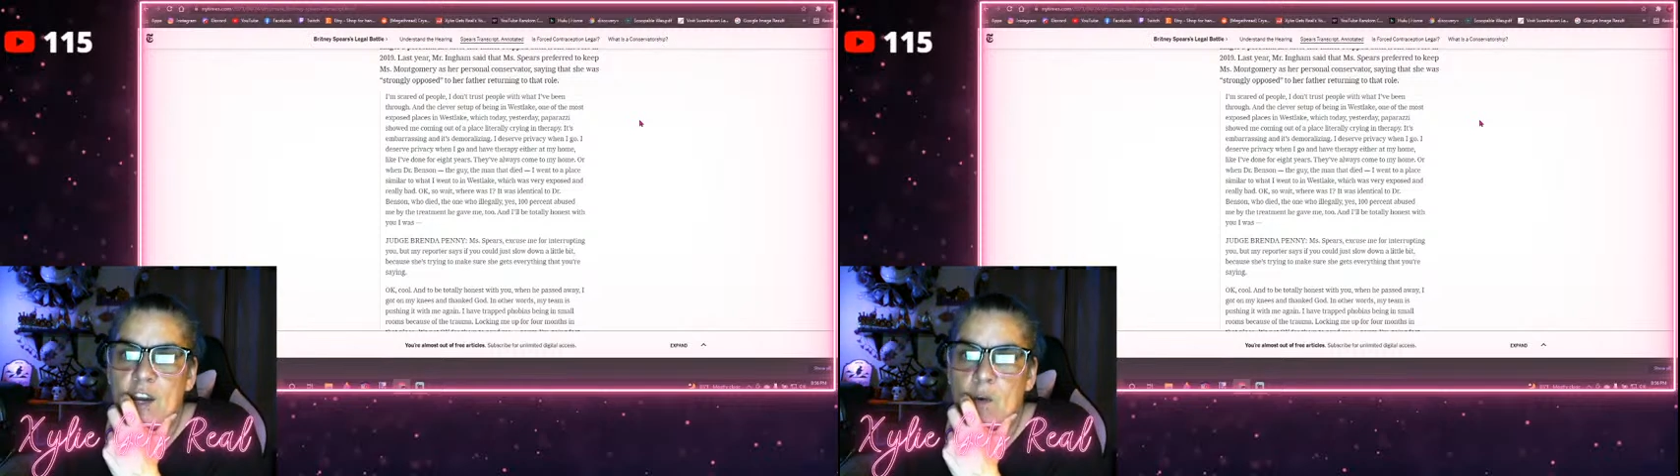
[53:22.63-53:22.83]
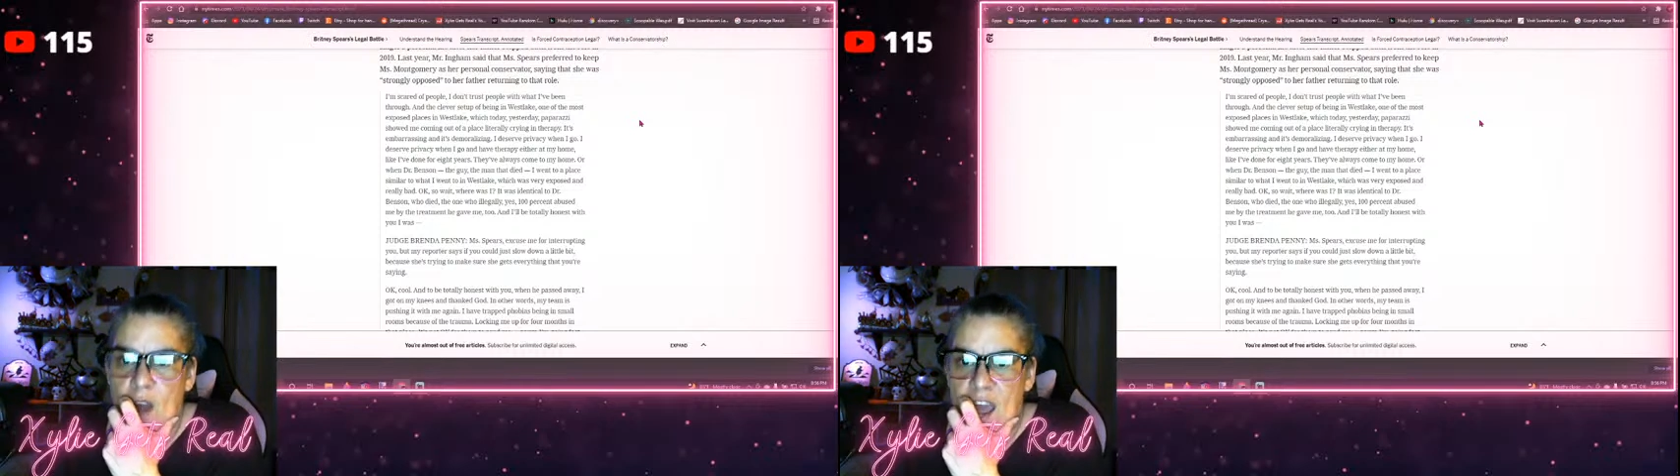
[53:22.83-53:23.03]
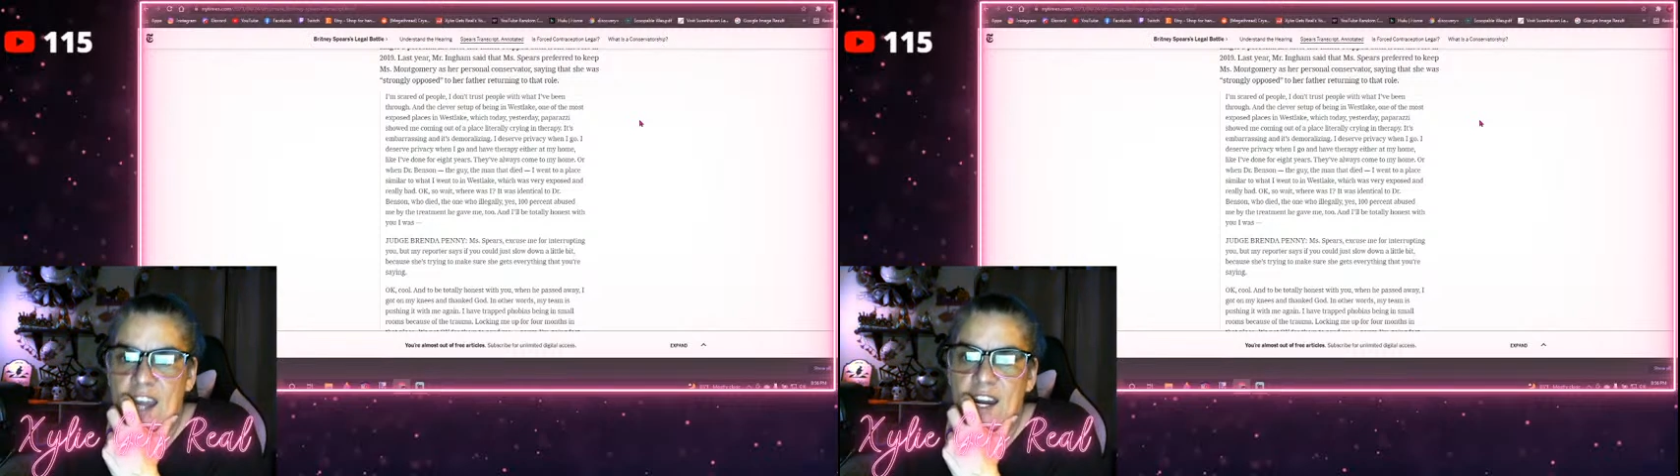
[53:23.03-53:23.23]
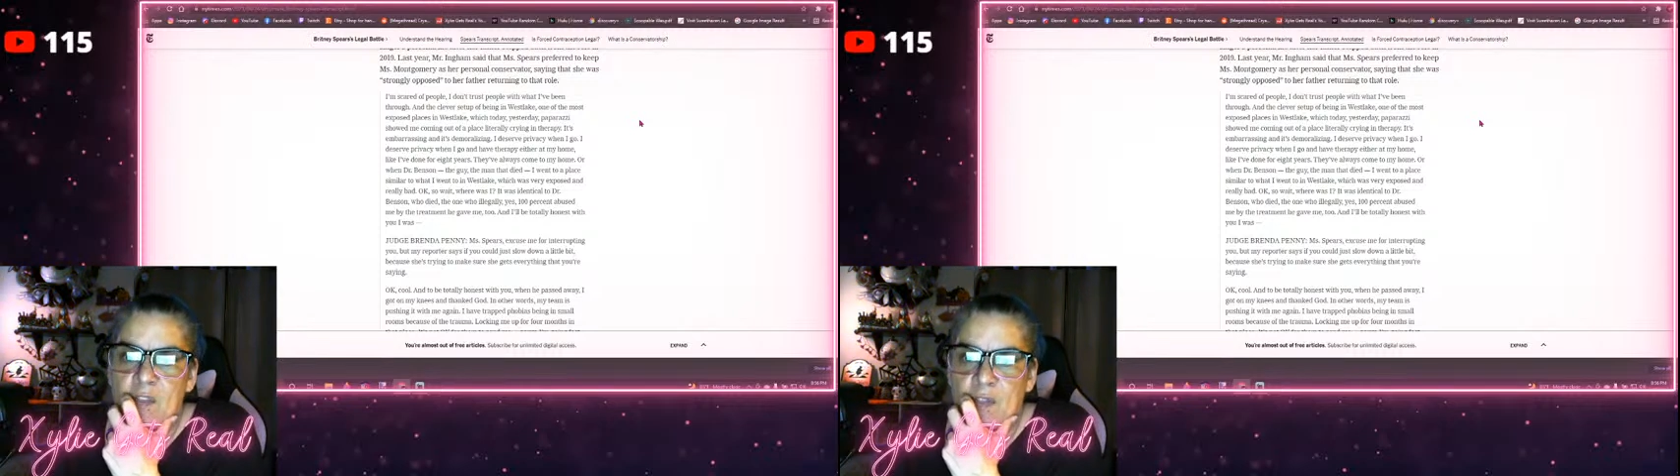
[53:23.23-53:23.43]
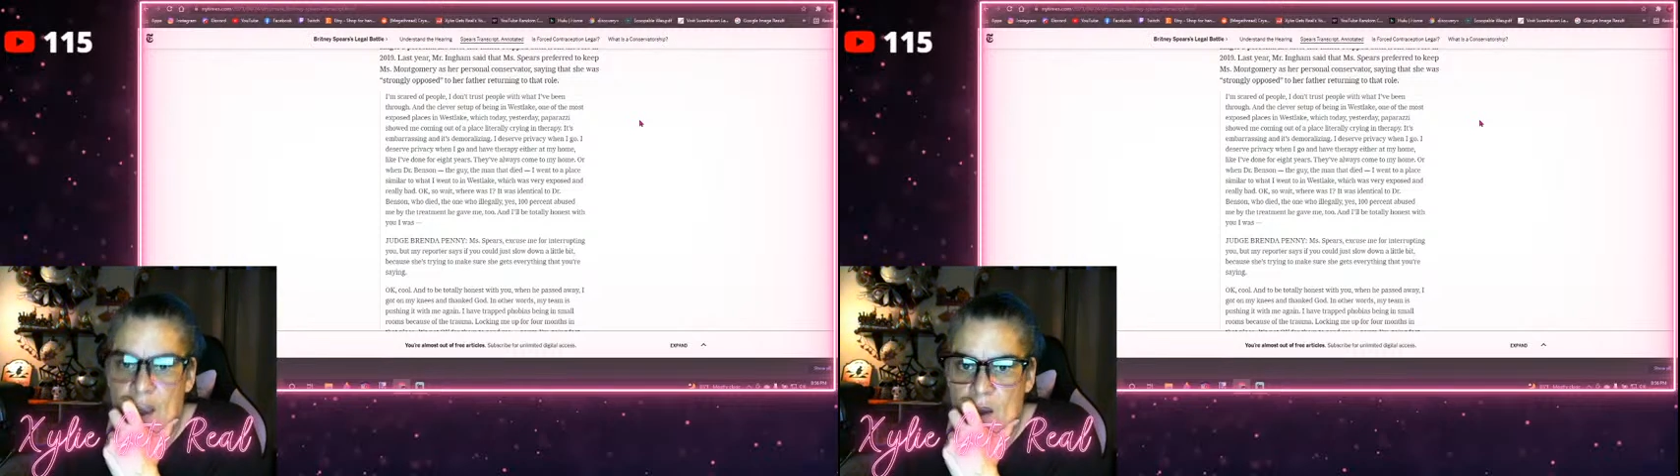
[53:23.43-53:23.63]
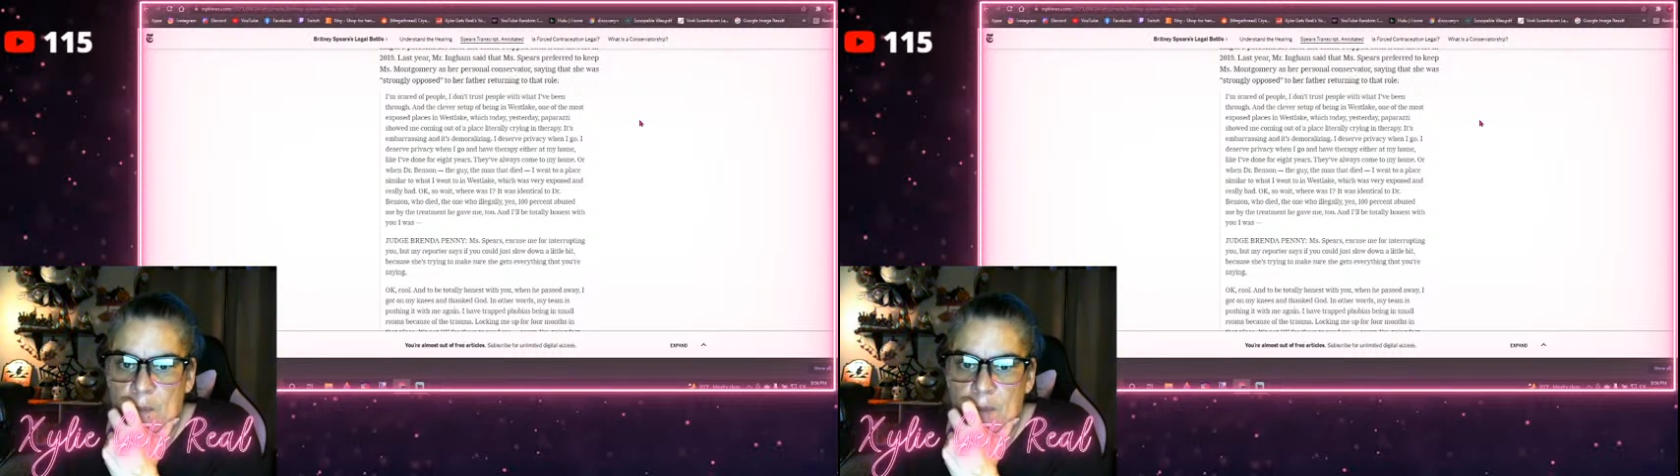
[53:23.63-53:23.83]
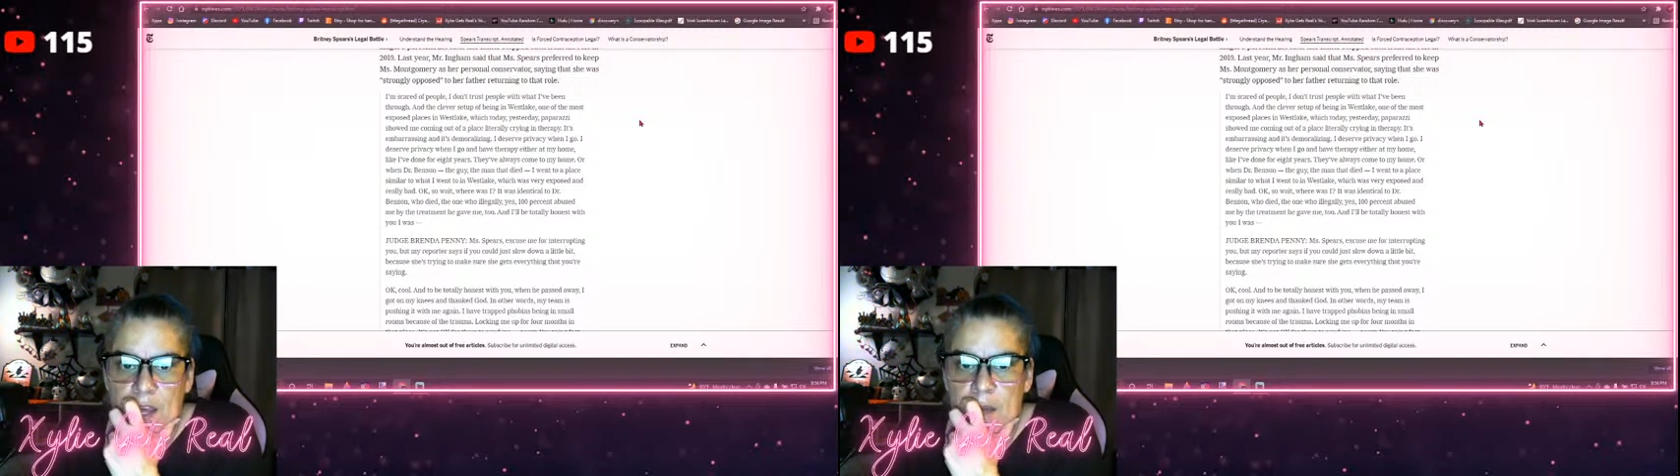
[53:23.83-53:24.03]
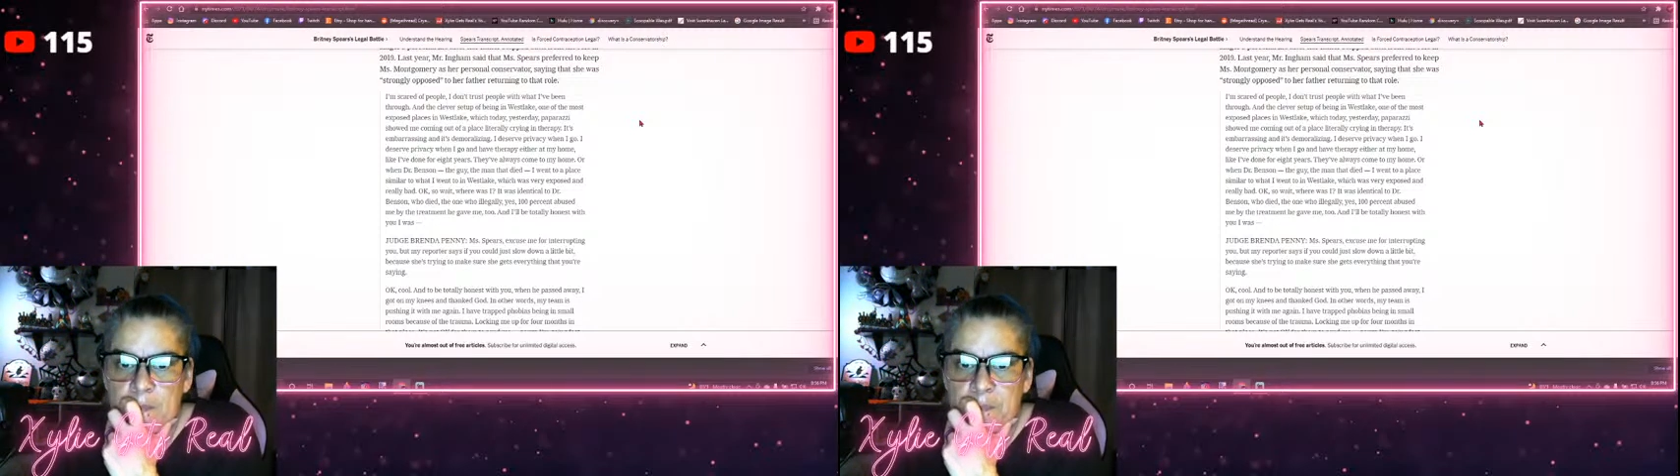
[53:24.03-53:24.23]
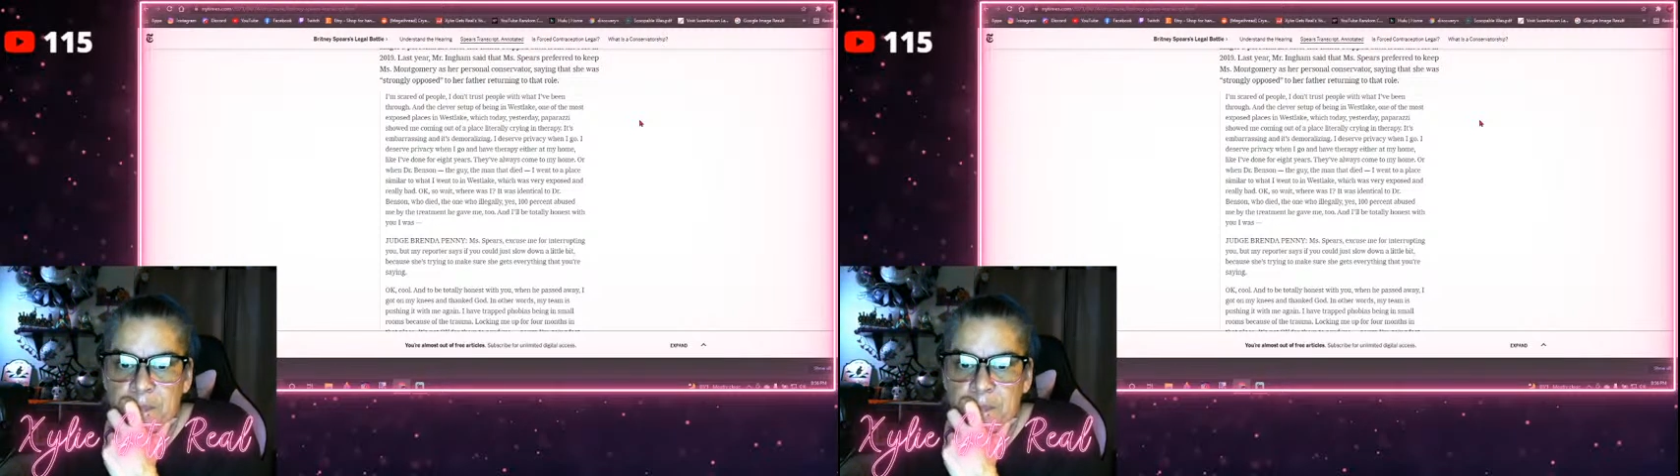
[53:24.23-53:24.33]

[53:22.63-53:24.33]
crying in therapy.